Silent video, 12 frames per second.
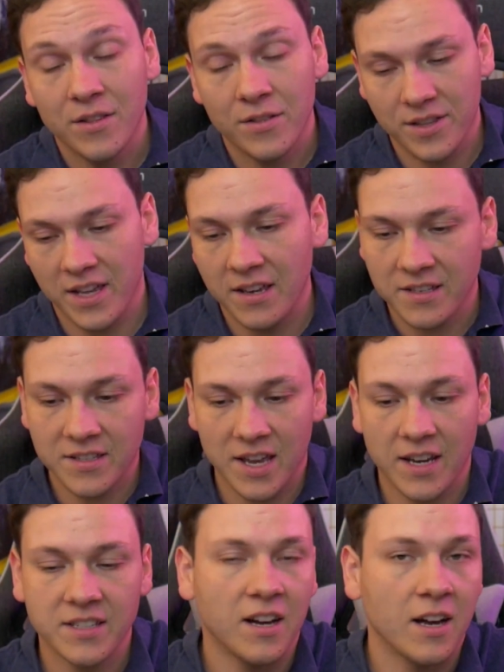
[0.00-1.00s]
Things
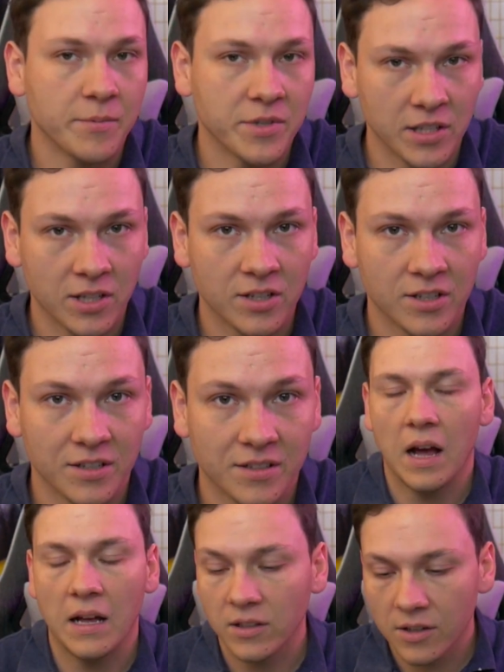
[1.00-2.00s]
take time to learn.
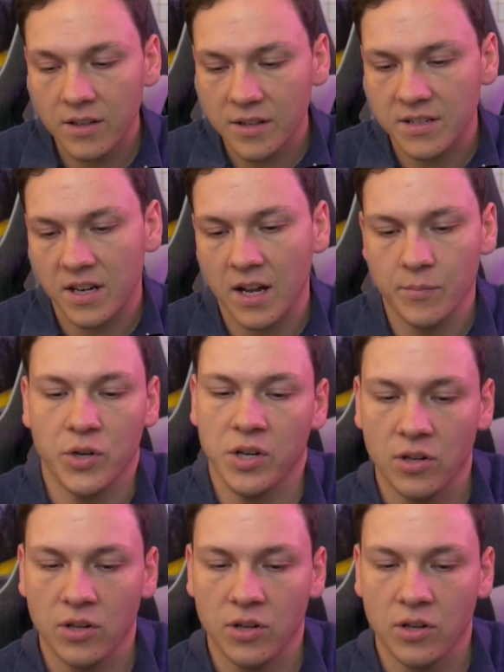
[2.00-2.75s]
A lot of the time when